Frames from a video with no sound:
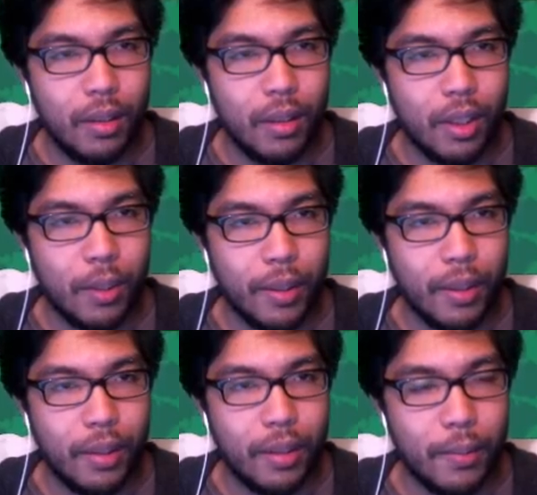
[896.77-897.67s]
That should be
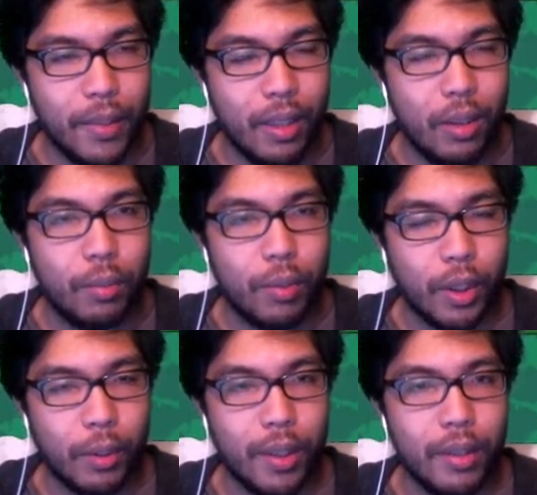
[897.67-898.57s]
good. Some yellow
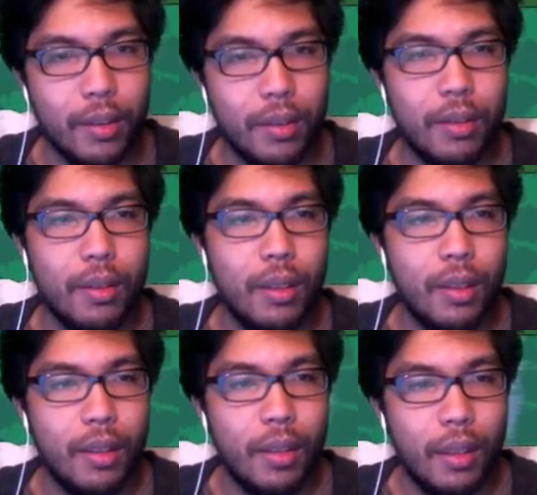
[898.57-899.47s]
pressure plates.
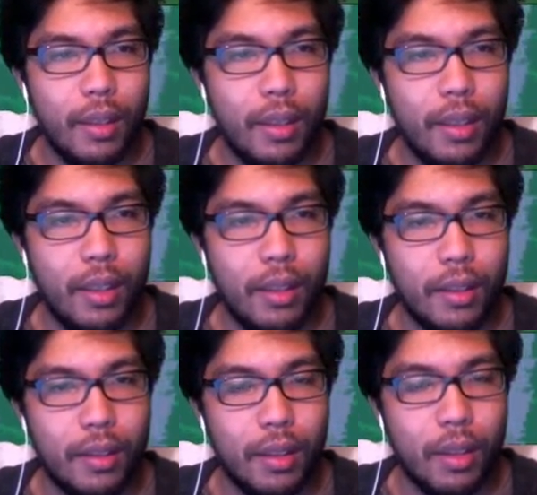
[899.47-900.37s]
And
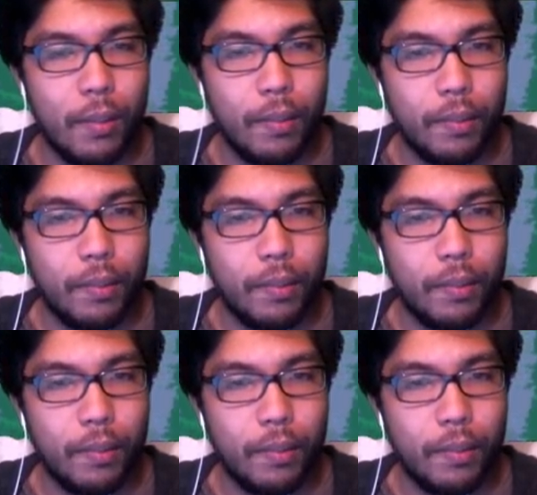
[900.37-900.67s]
let's go.